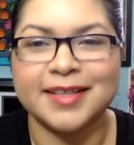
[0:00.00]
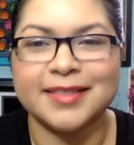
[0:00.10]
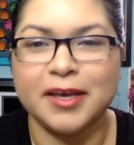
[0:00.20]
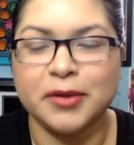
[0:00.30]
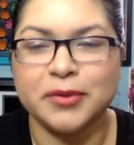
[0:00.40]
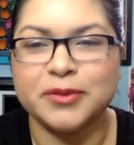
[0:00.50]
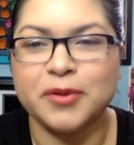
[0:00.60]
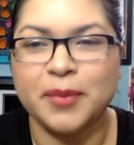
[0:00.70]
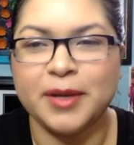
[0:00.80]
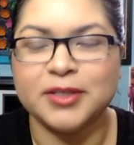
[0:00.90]
Thank you so
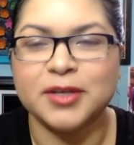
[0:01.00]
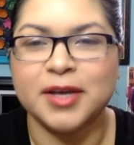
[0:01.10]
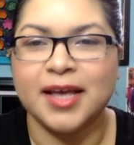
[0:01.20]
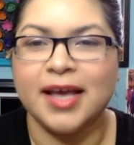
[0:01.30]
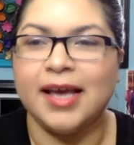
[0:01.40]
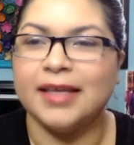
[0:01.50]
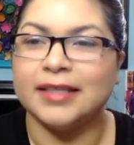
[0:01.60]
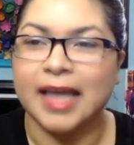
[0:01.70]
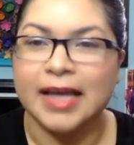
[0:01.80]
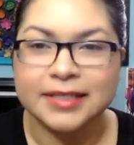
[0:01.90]
much. And
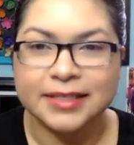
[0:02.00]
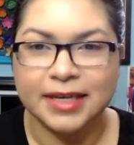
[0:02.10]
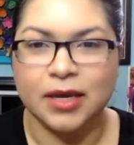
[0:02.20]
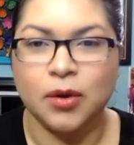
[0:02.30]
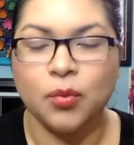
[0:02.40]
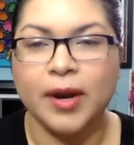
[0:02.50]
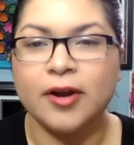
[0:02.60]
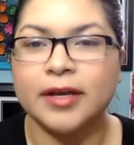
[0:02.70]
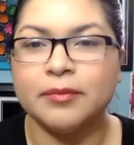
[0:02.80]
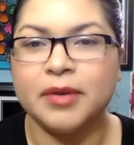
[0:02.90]
lastly, where
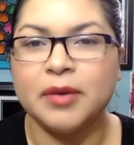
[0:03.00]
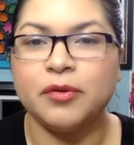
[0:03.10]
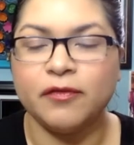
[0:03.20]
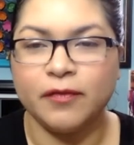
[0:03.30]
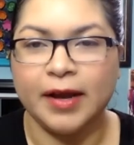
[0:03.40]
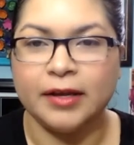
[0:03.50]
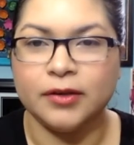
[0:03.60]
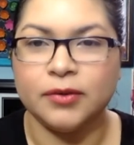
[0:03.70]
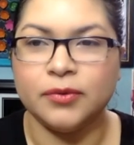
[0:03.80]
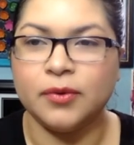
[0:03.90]
can people find
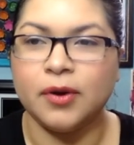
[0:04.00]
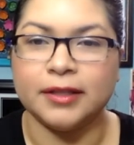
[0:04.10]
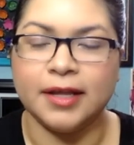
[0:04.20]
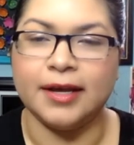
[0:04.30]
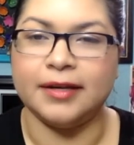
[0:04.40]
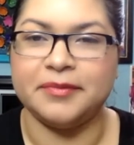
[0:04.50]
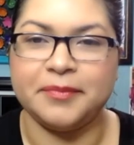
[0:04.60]
you online?